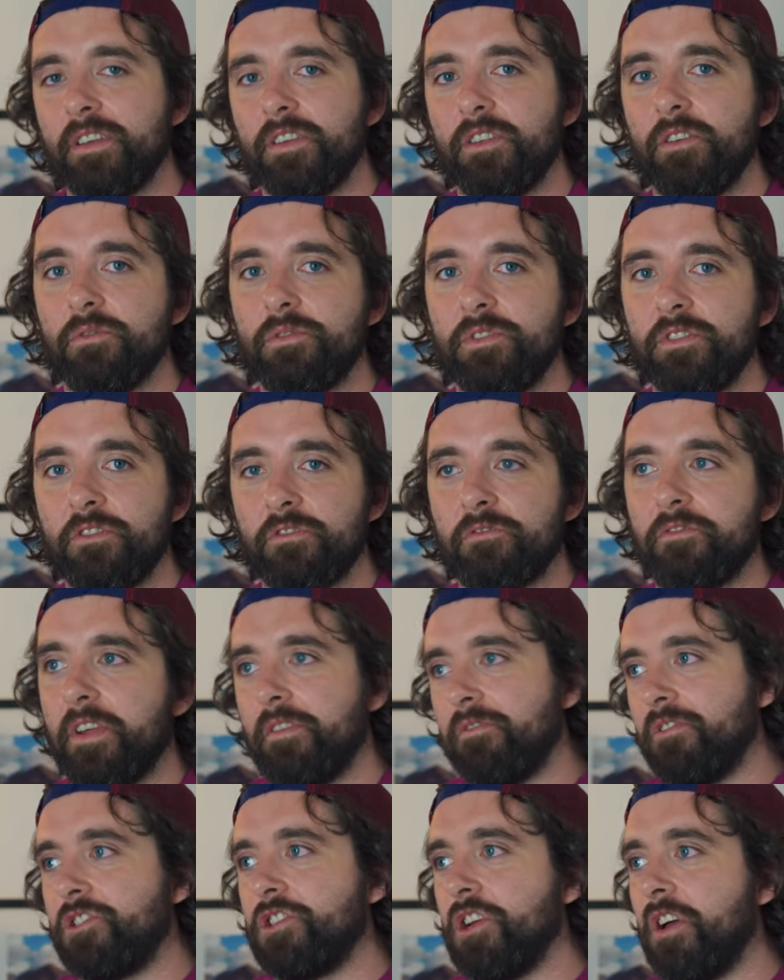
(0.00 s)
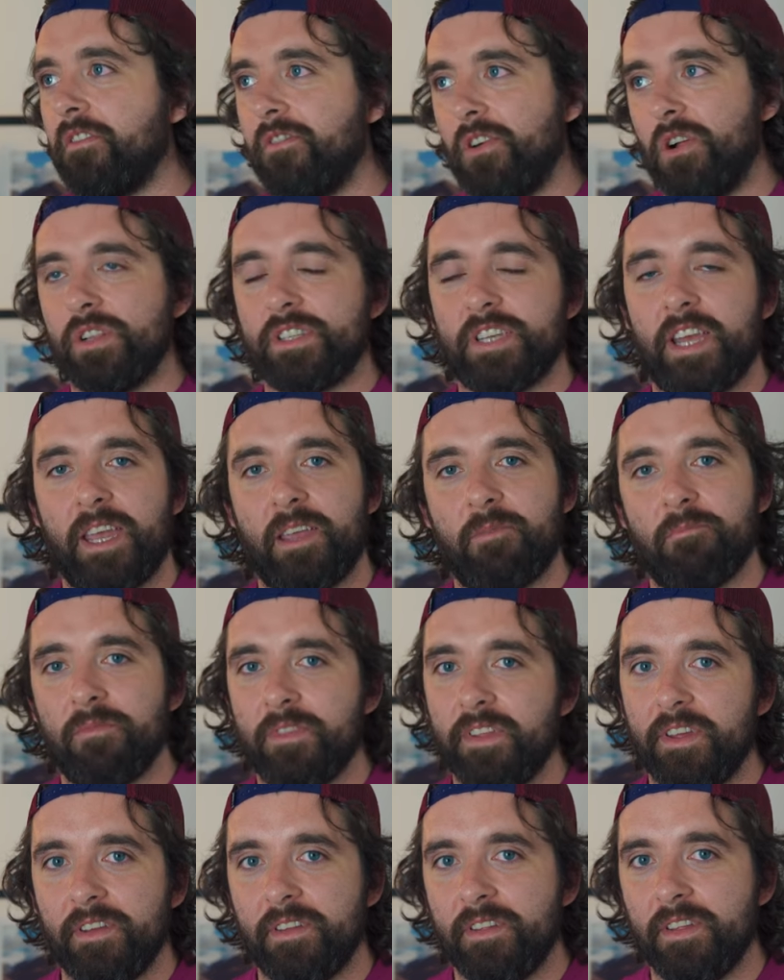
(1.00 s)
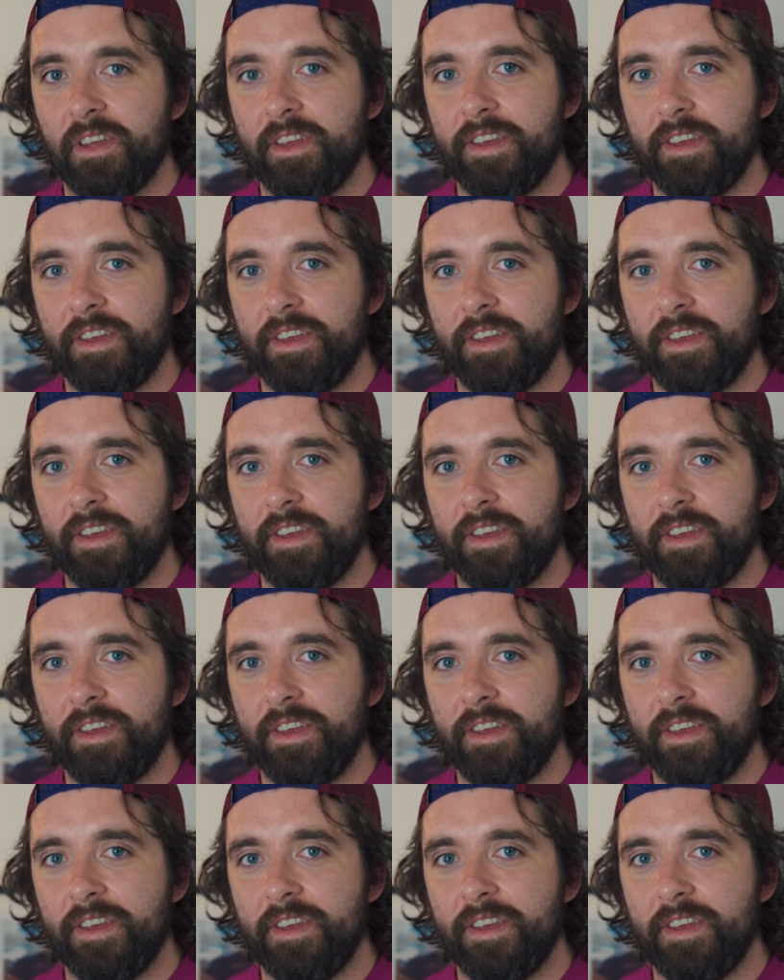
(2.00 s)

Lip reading: you know, your favorite shot of all time, the